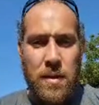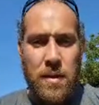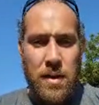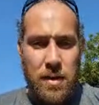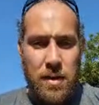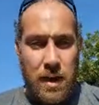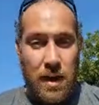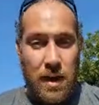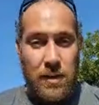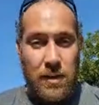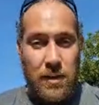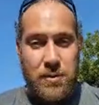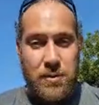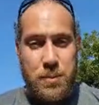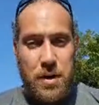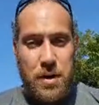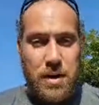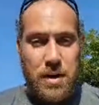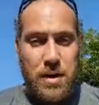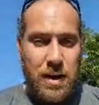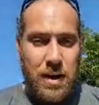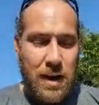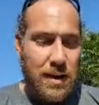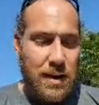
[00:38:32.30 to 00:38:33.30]
Yes,
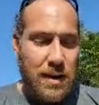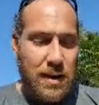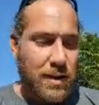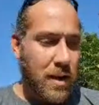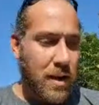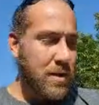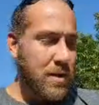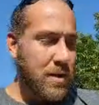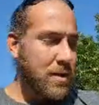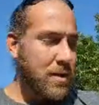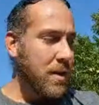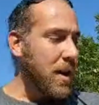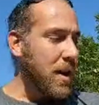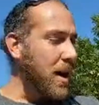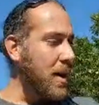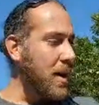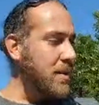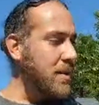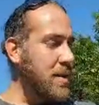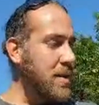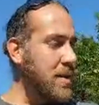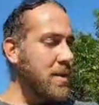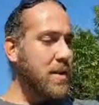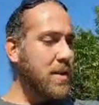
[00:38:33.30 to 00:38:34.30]
very
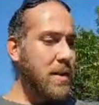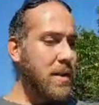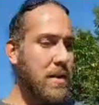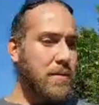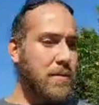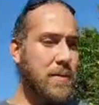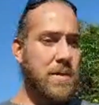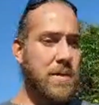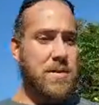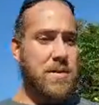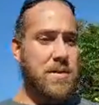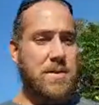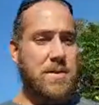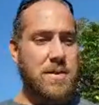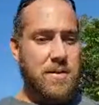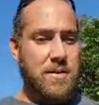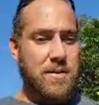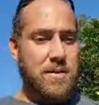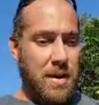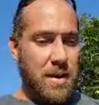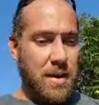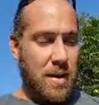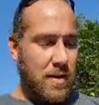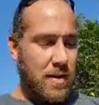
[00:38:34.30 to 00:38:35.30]
cognitive distant.
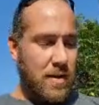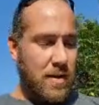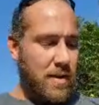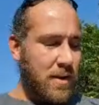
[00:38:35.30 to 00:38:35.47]
Yeah,